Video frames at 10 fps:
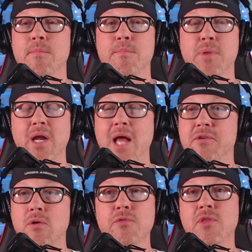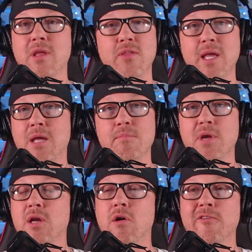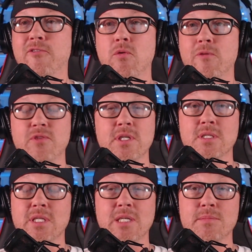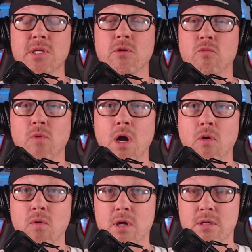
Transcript: but I don't think they can beat all four of these teams in a row.